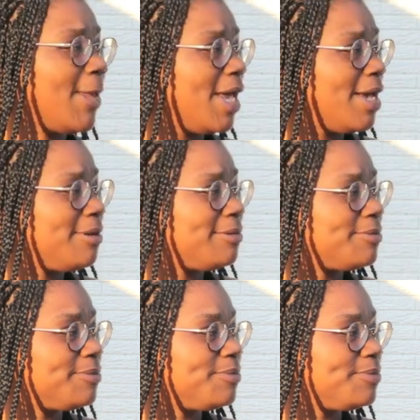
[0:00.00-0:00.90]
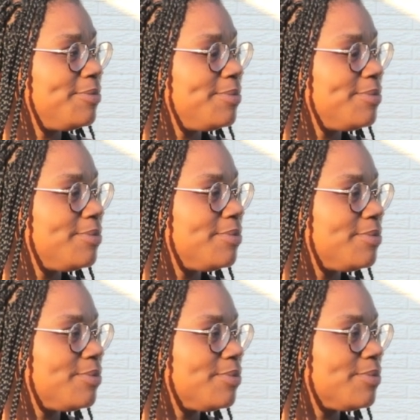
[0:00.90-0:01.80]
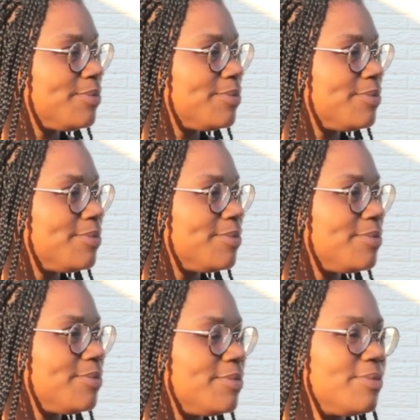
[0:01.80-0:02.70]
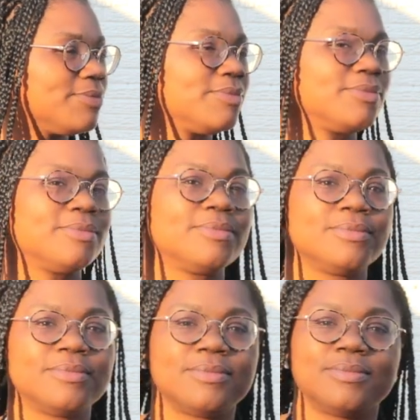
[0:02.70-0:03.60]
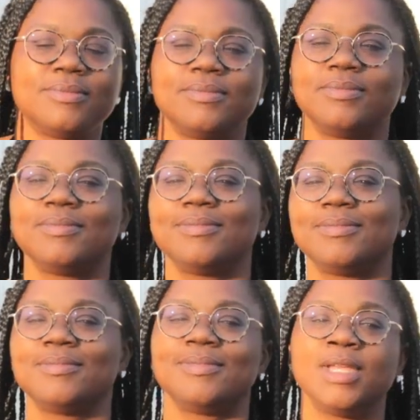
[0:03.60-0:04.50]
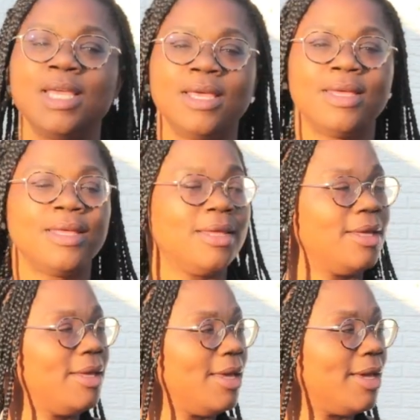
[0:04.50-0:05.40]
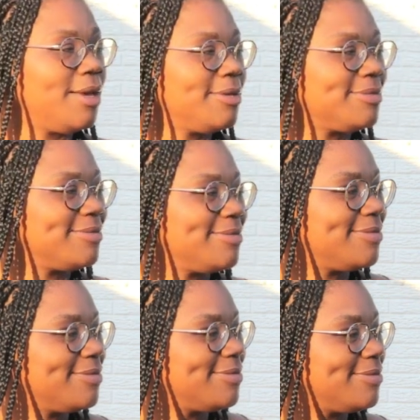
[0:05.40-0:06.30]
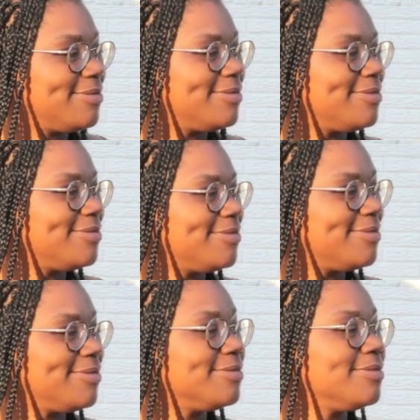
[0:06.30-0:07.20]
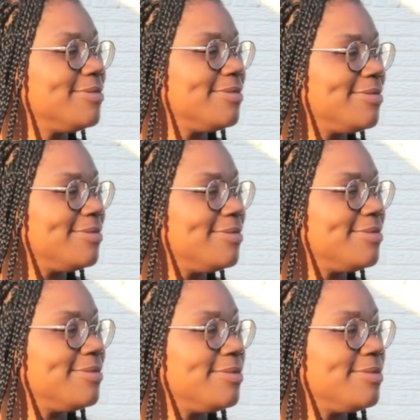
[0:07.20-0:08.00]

The person shown says nothing.